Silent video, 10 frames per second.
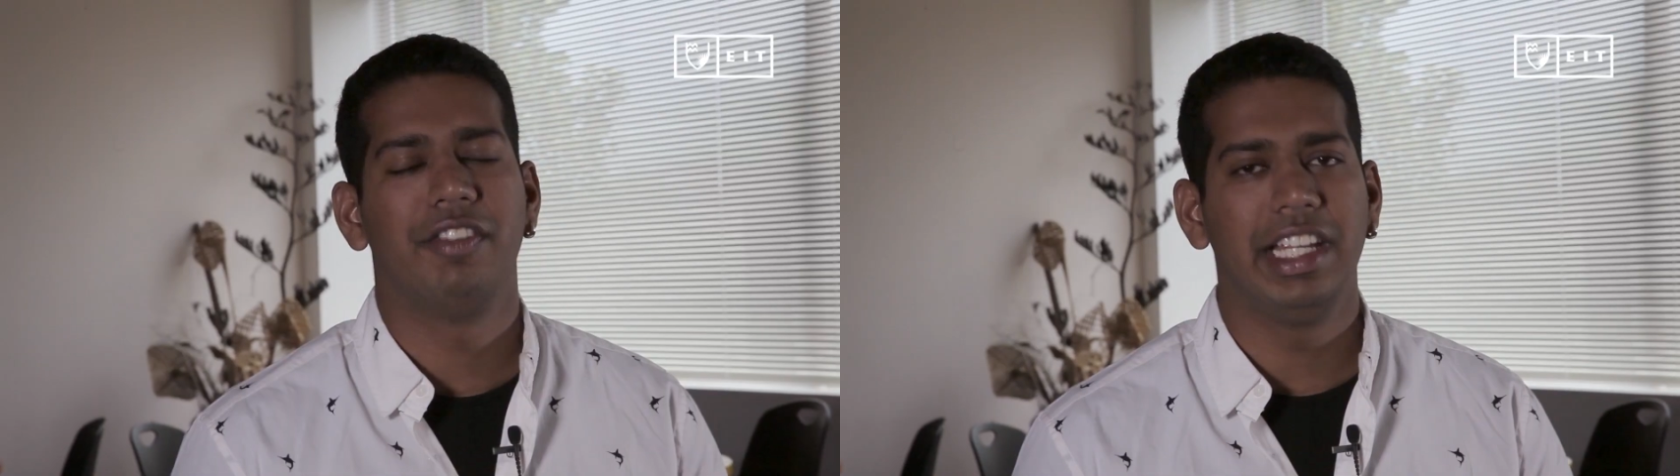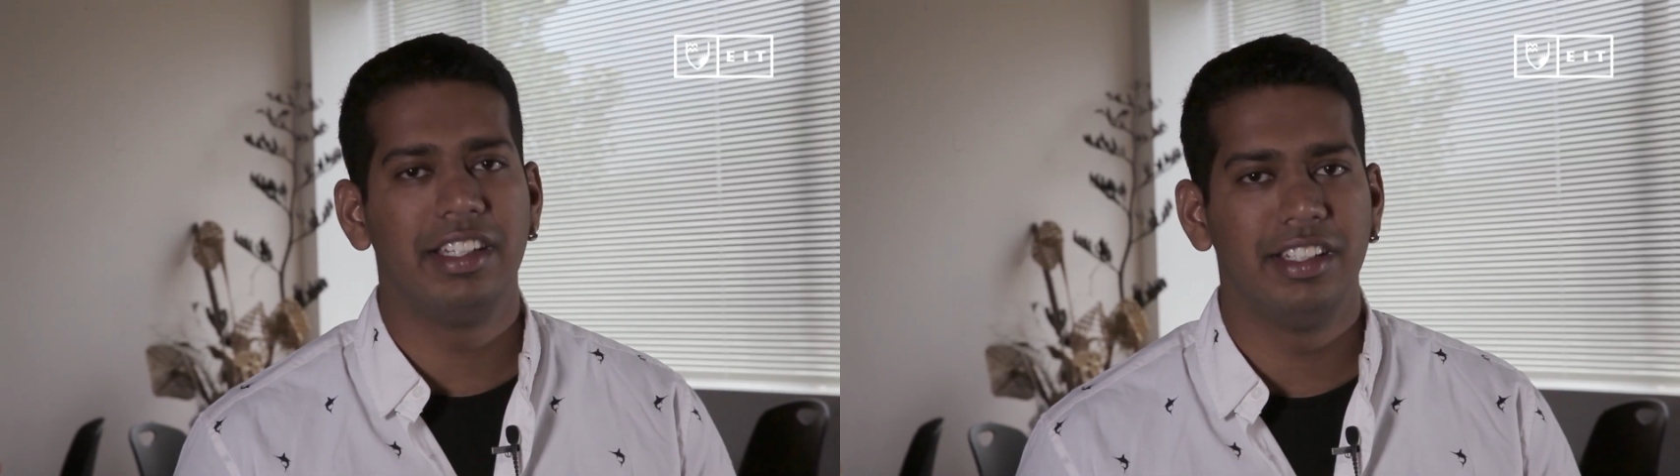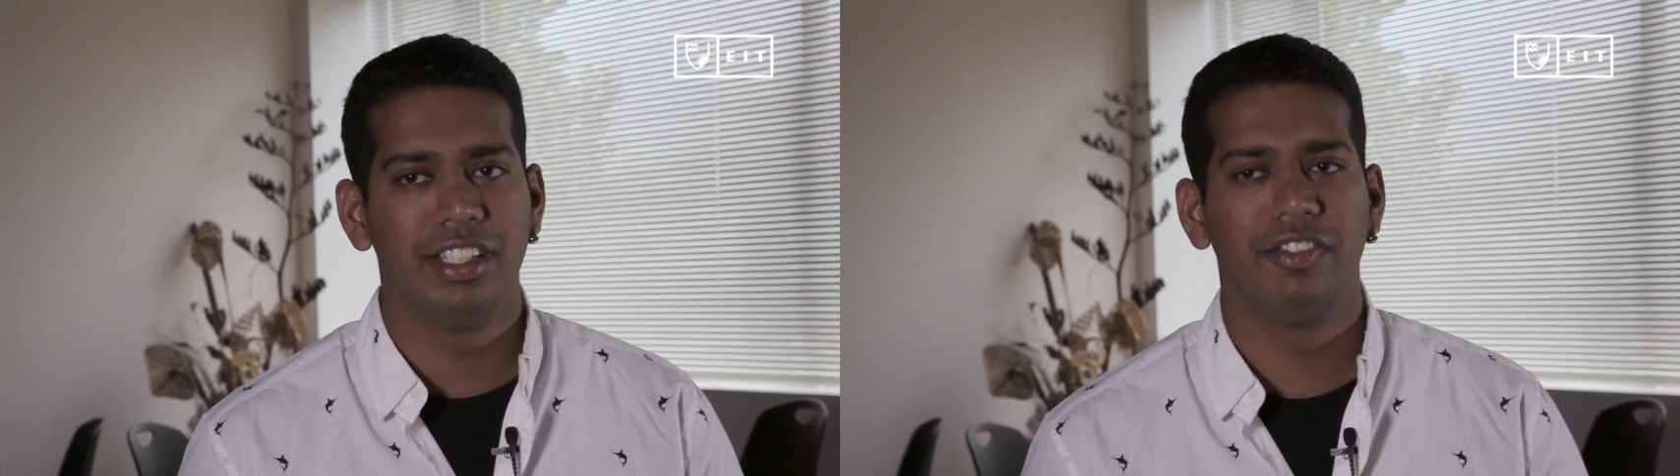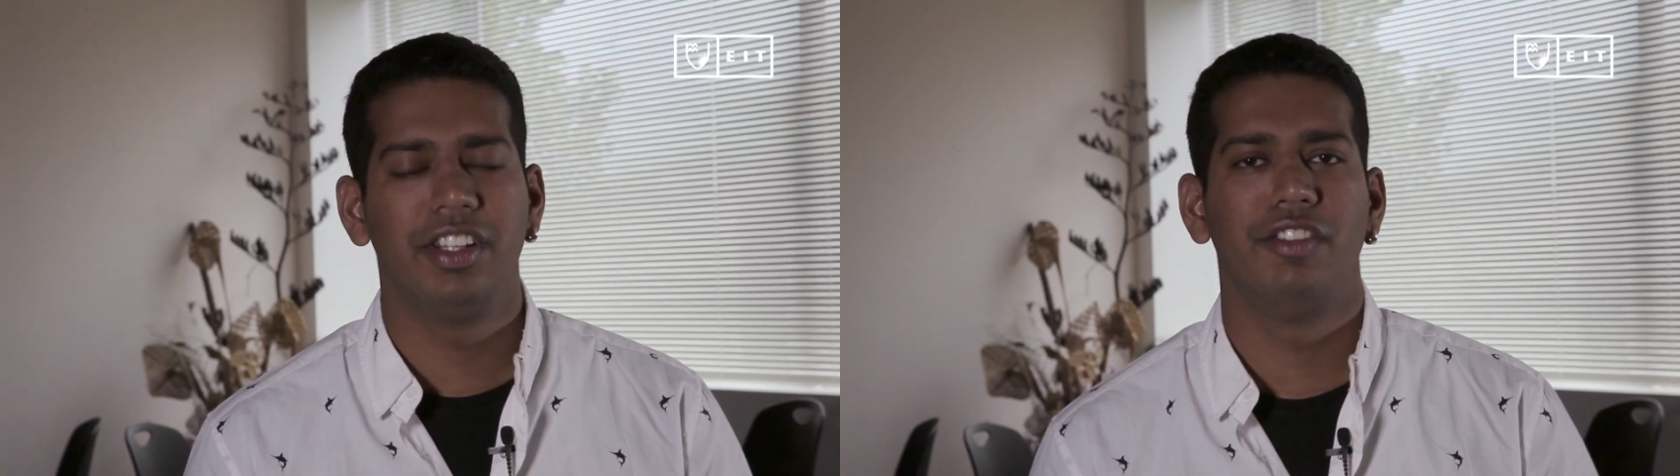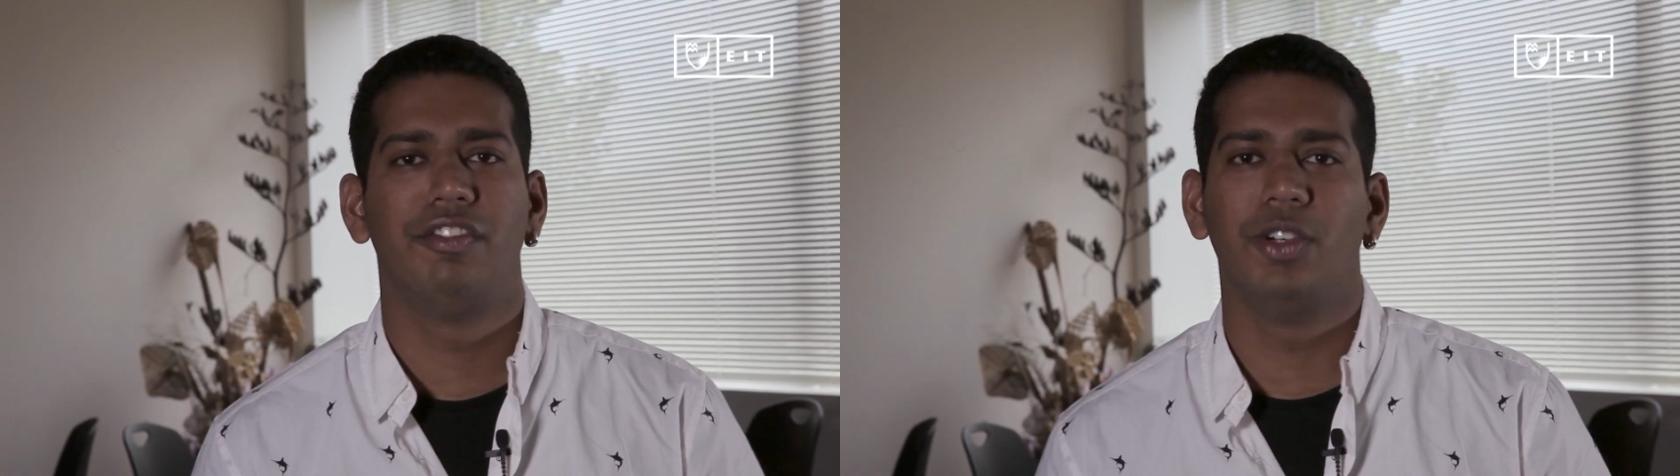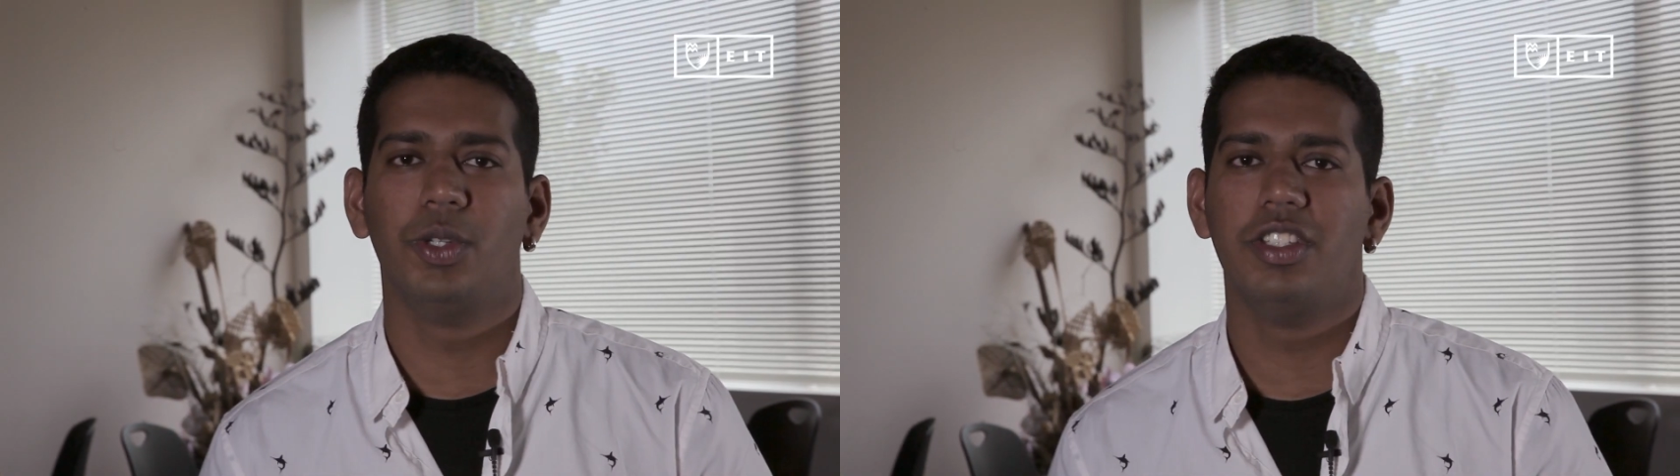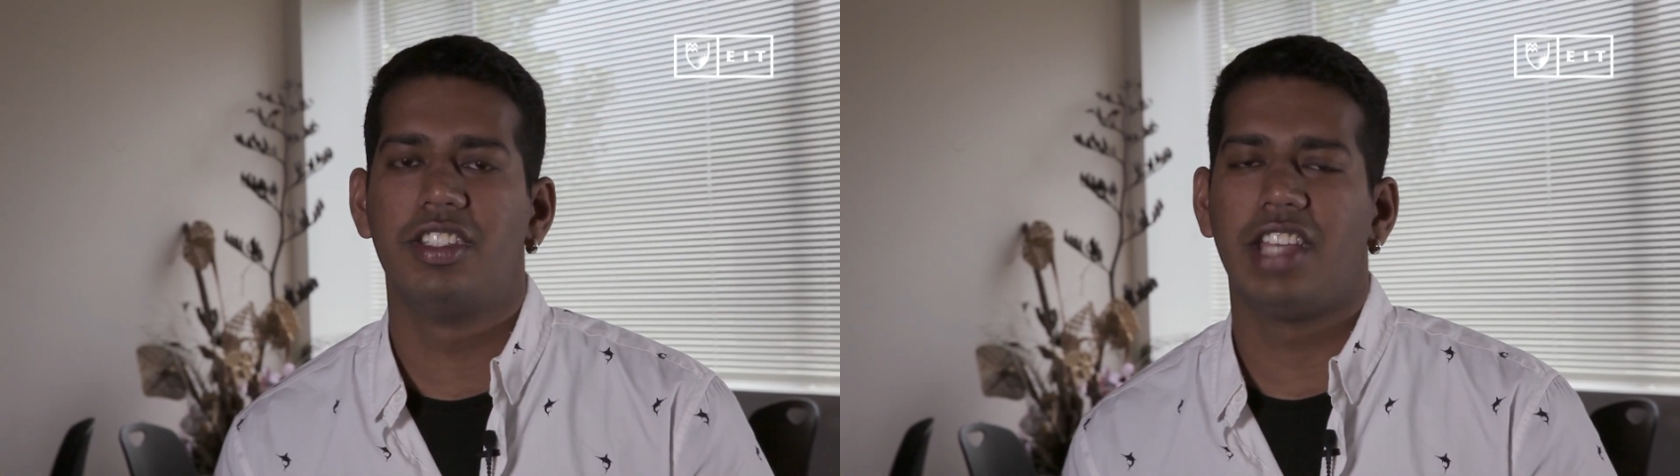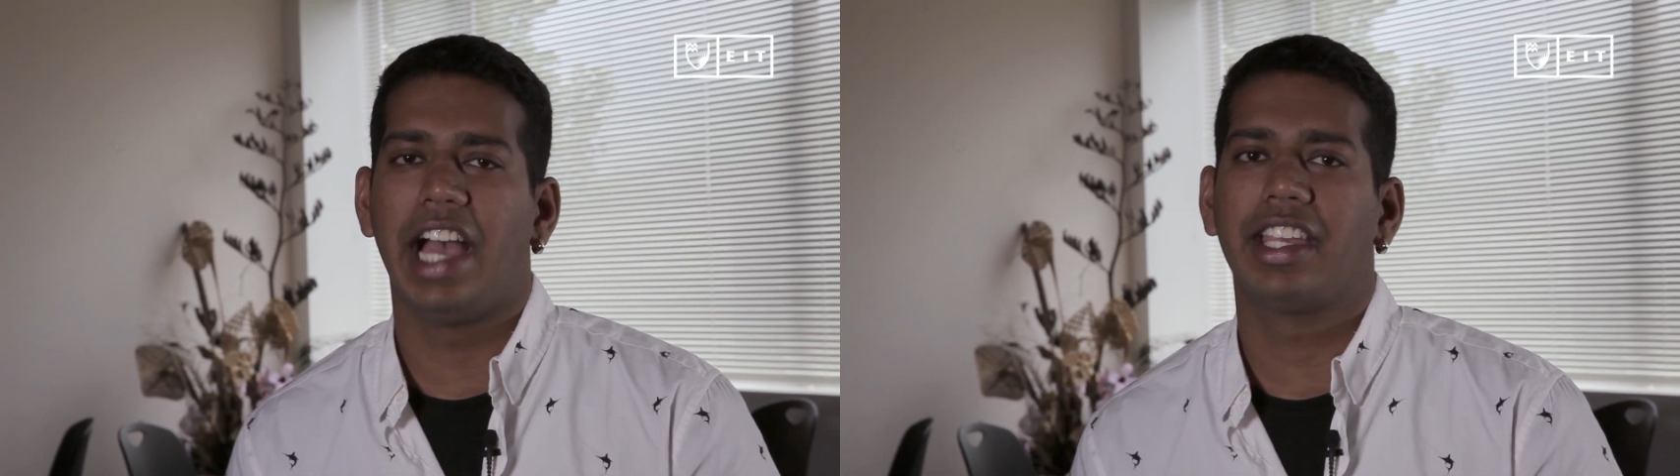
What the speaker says: I've eaten different foods.